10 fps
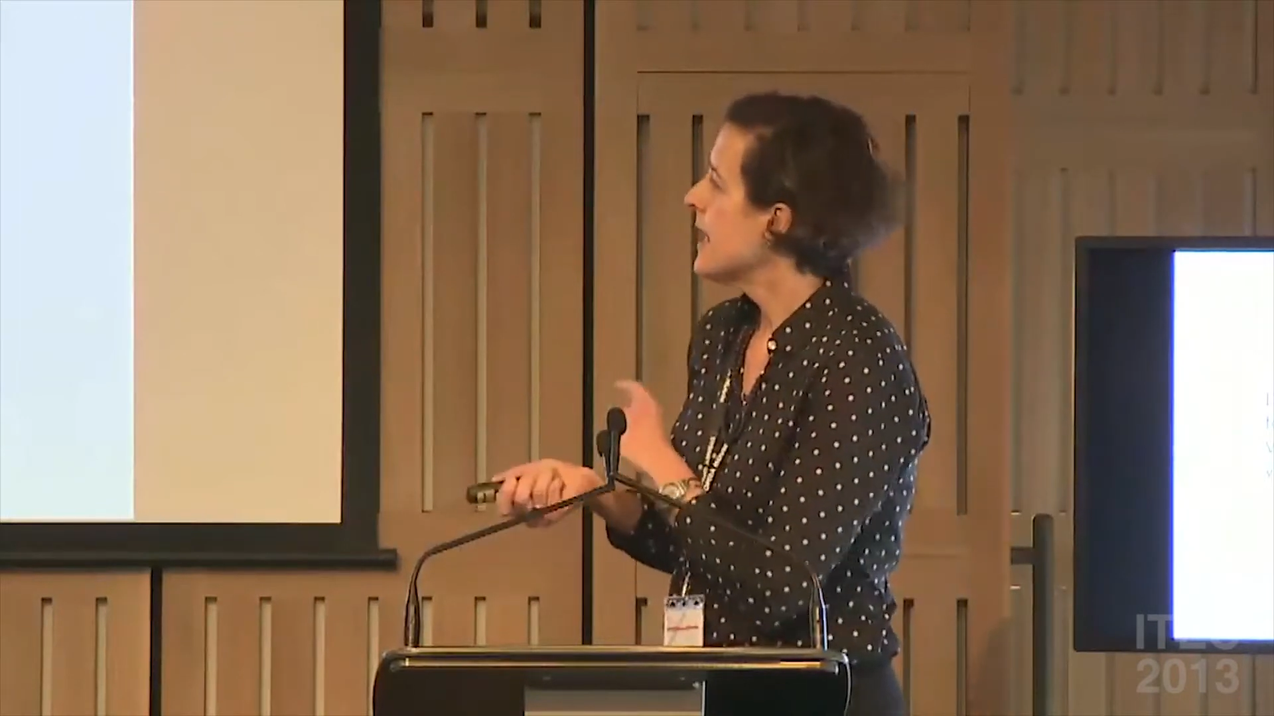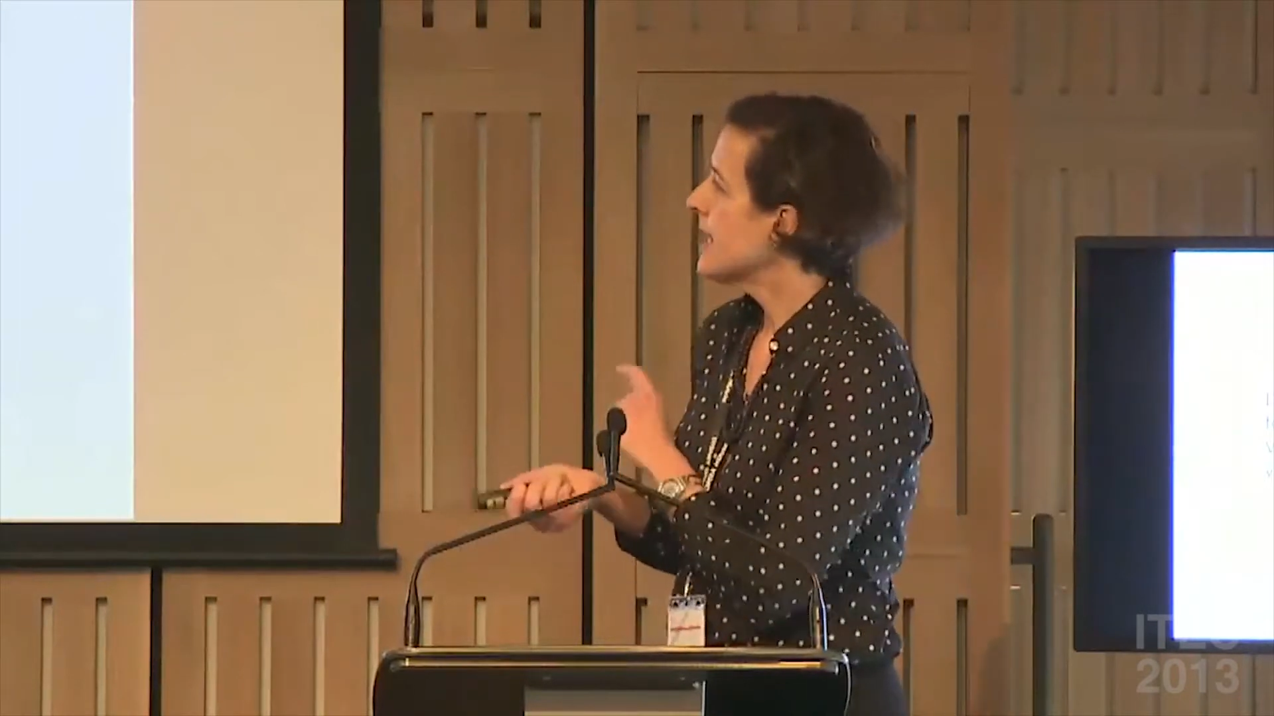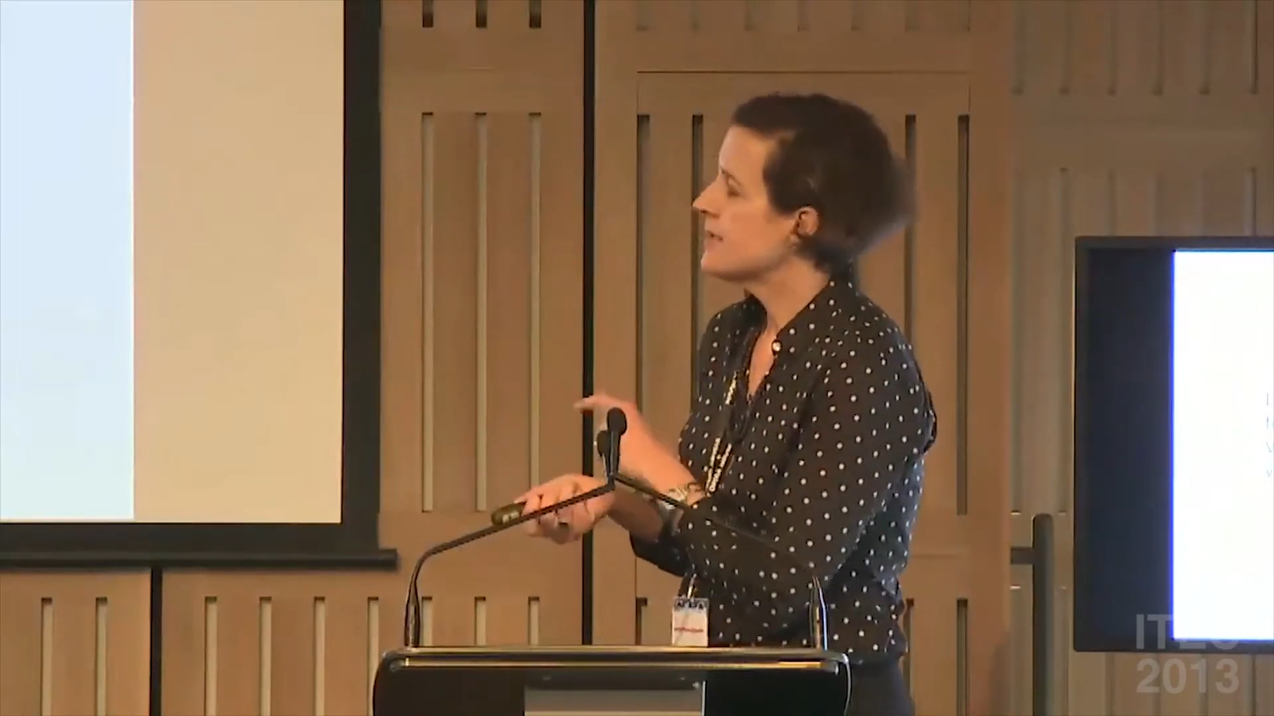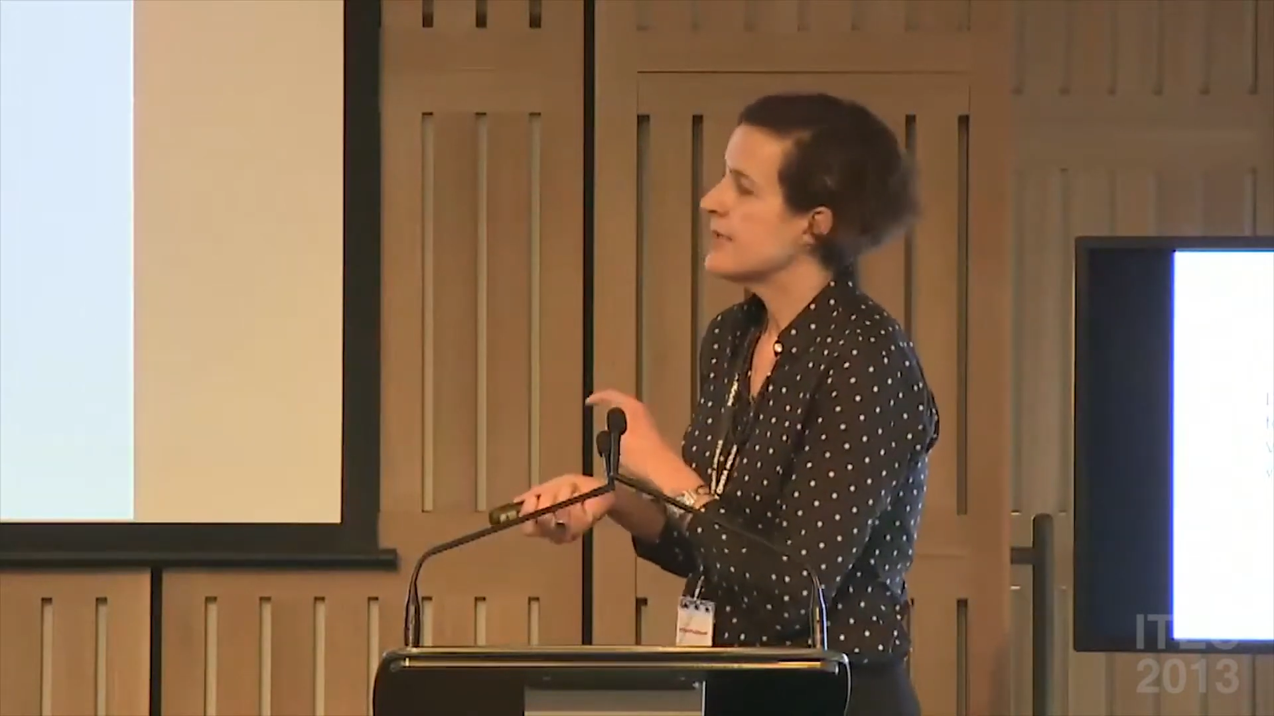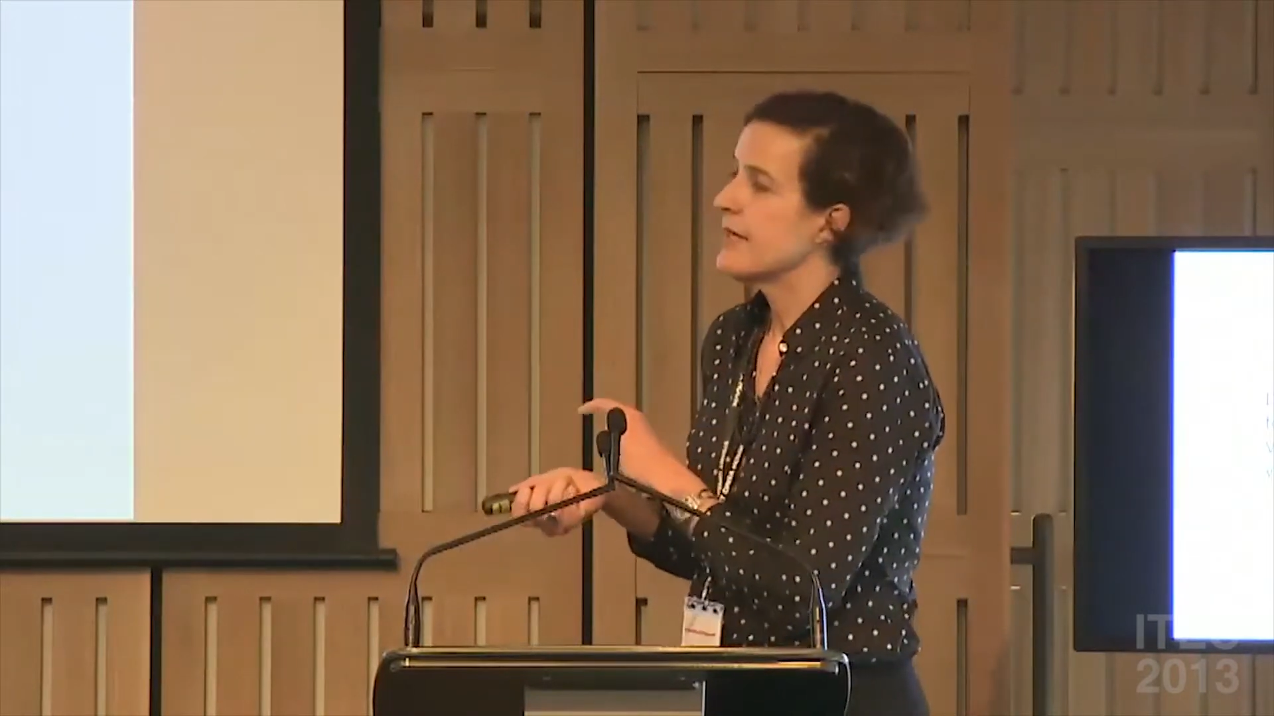
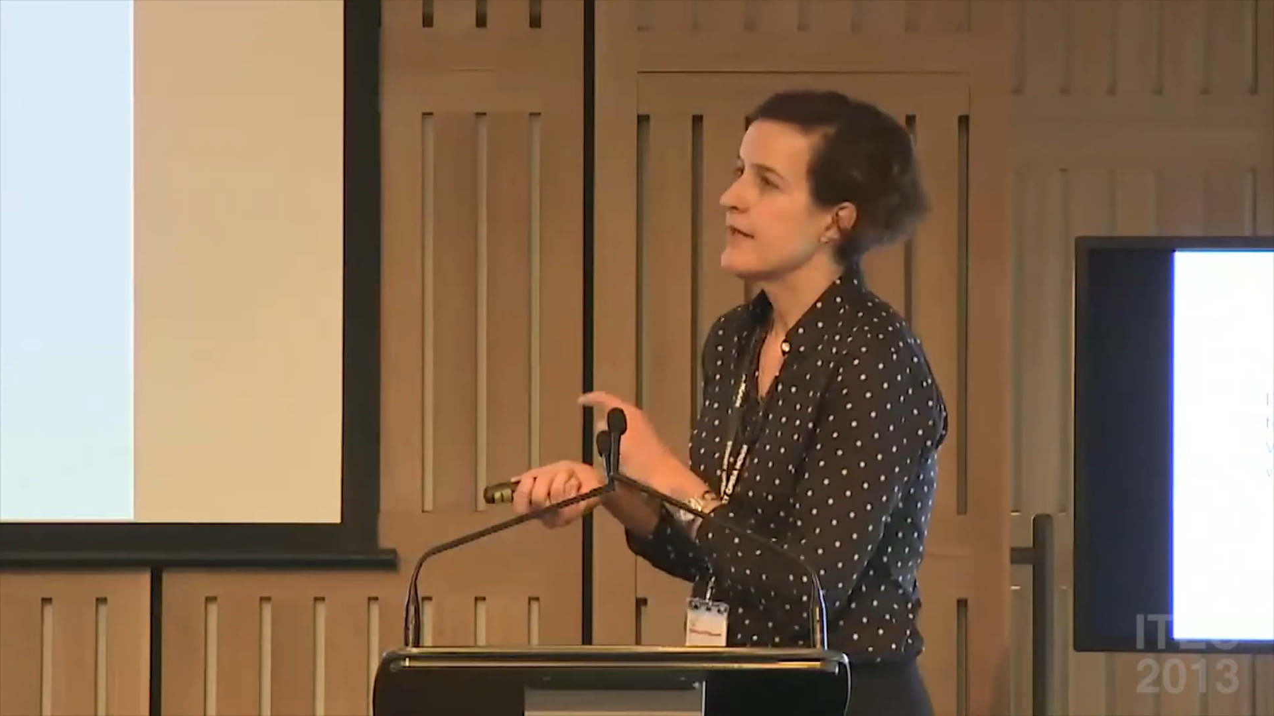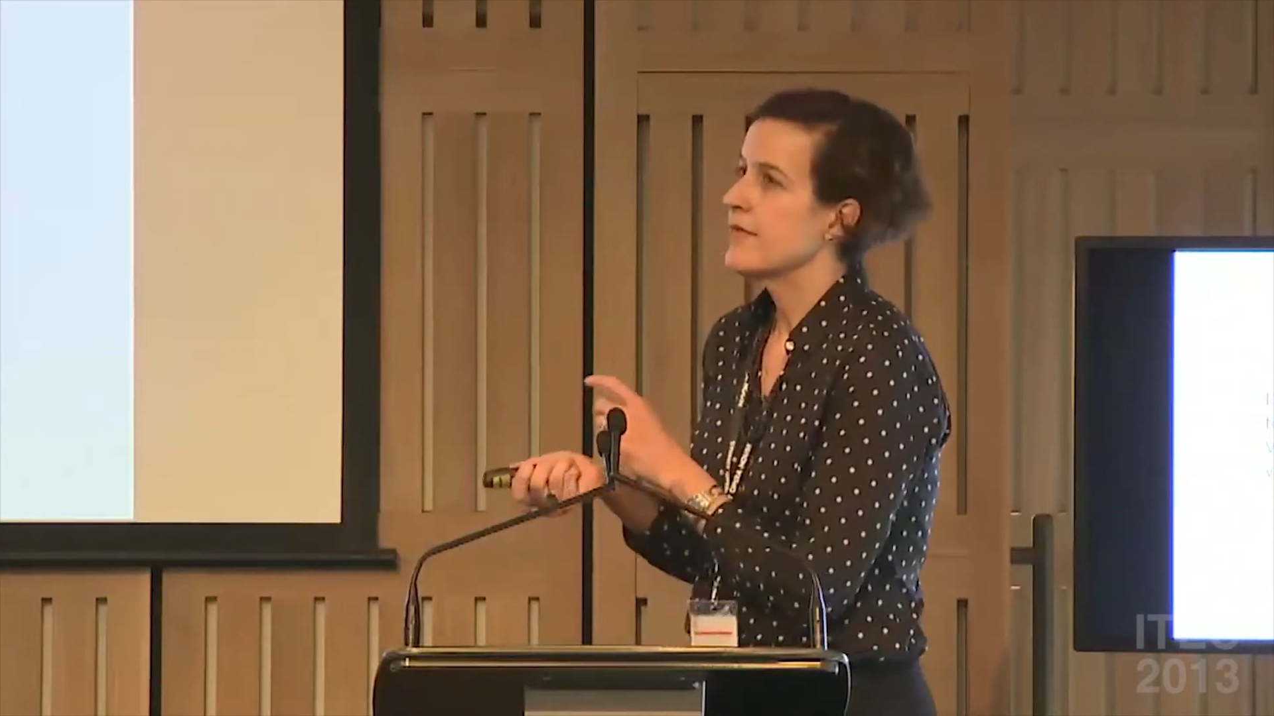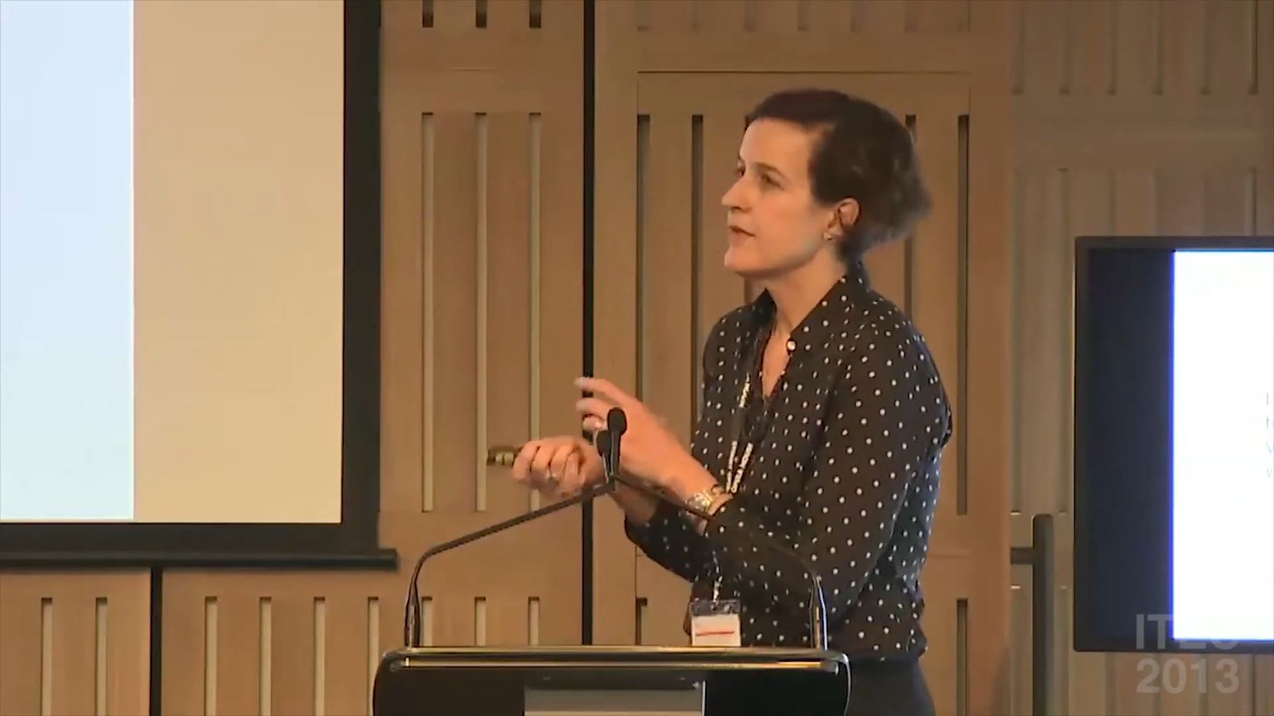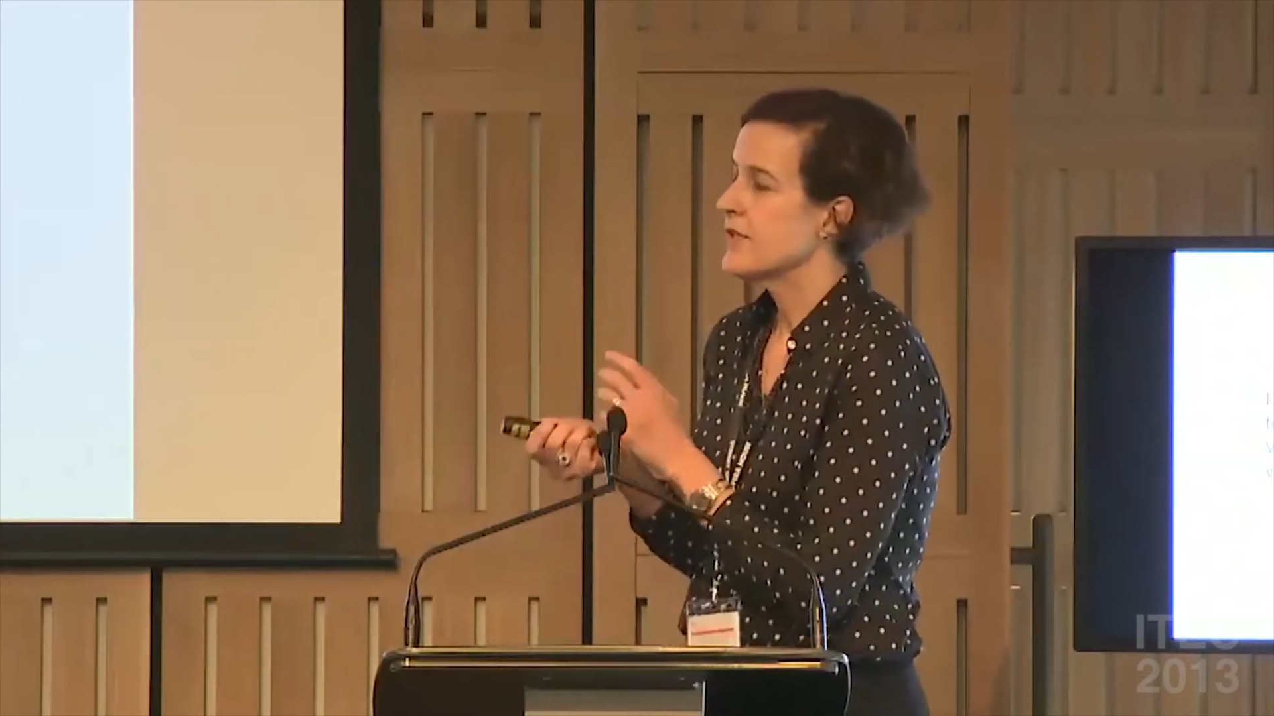is that